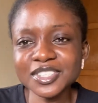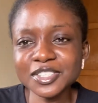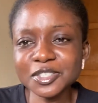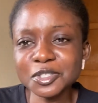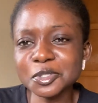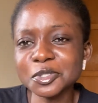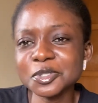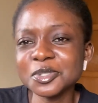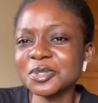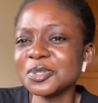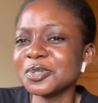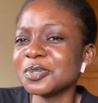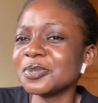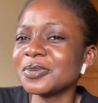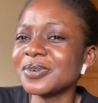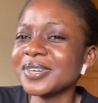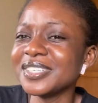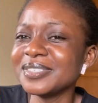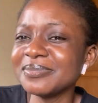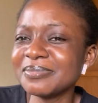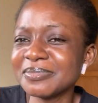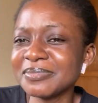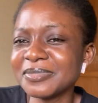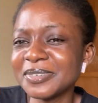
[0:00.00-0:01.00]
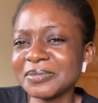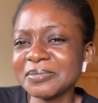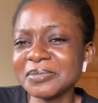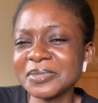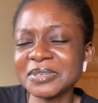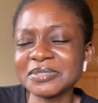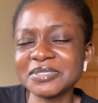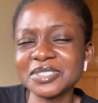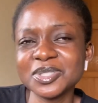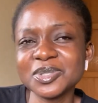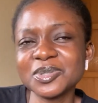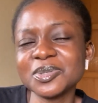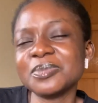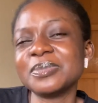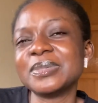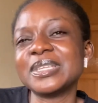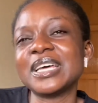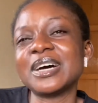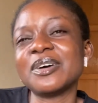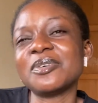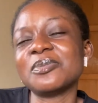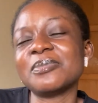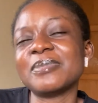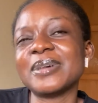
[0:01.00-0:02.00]
So when Mary told me
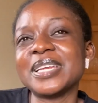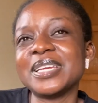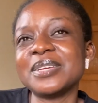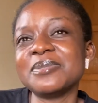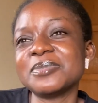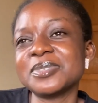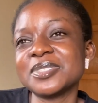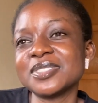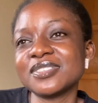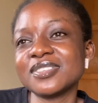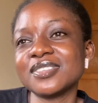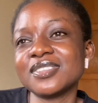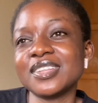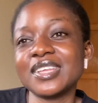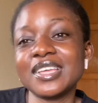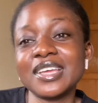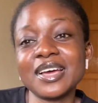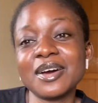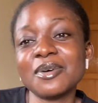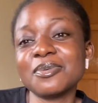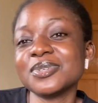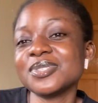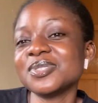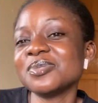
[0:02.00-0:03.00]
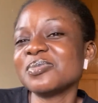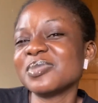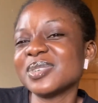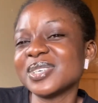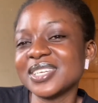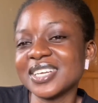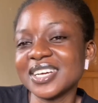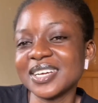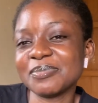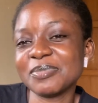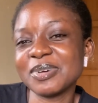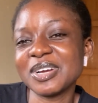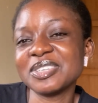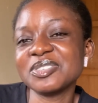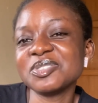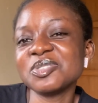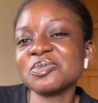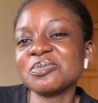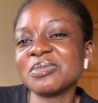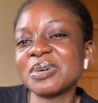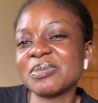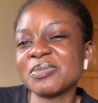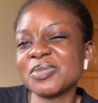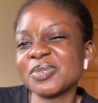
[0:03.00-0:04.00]
that, oh, my name was not there, I wasn't bothered, but I told
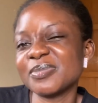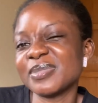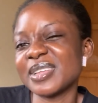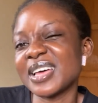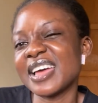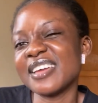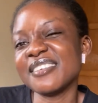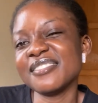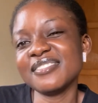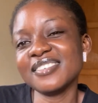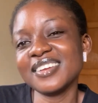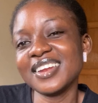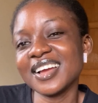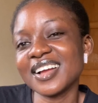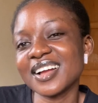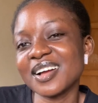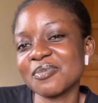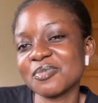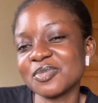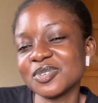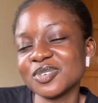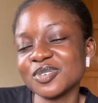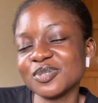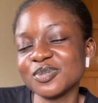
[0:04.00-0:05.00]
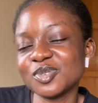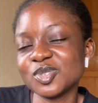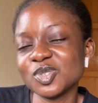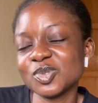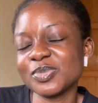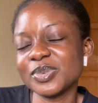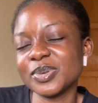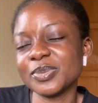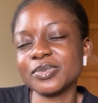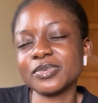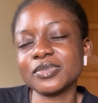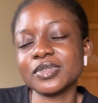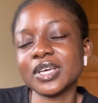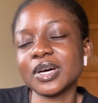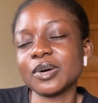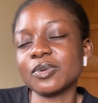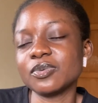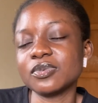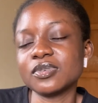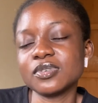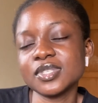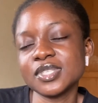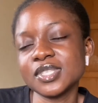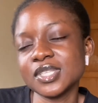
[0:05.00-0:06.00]
my mom that I feel like I'm one of those people that will
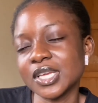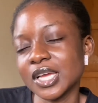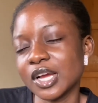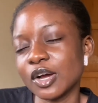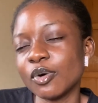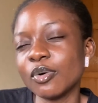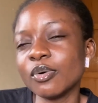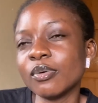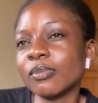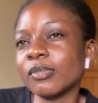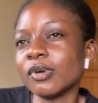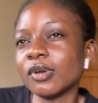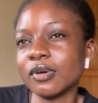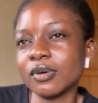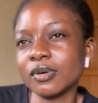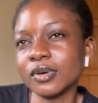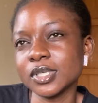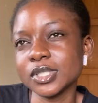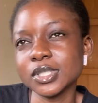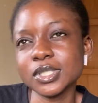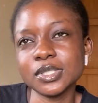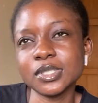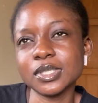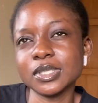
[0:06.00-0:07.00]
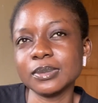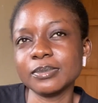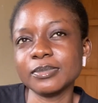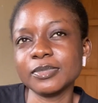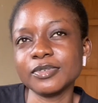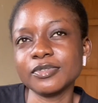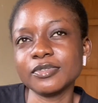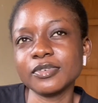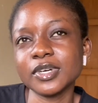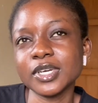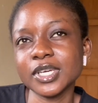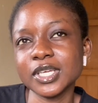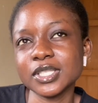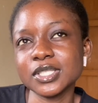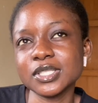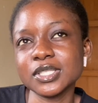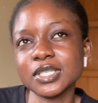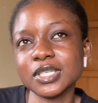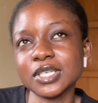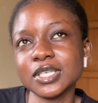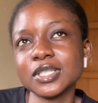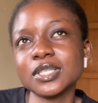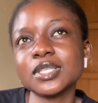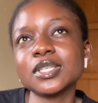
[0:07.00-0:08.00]
not stay at home long before getting
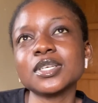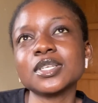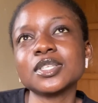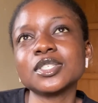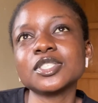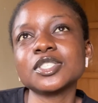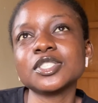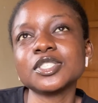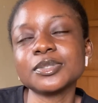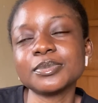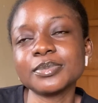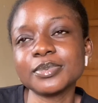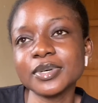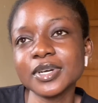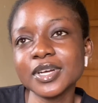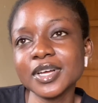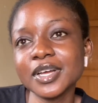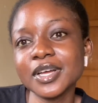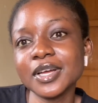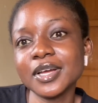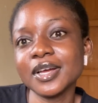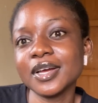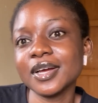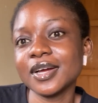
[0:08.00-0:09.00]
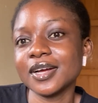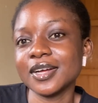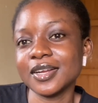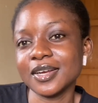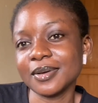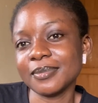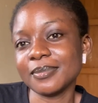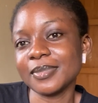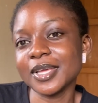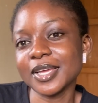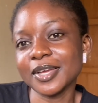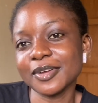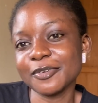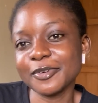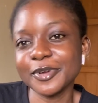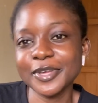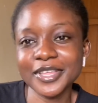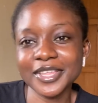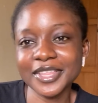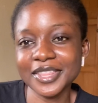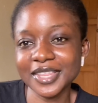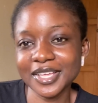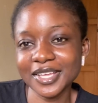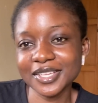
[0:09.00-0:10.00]
internship. And I'm like,
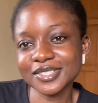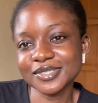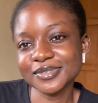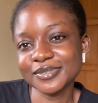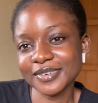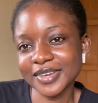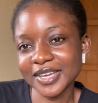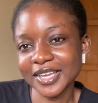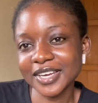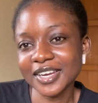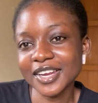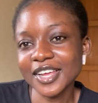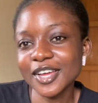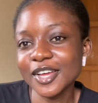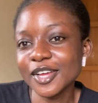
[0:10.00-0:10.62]
okay, that's fine.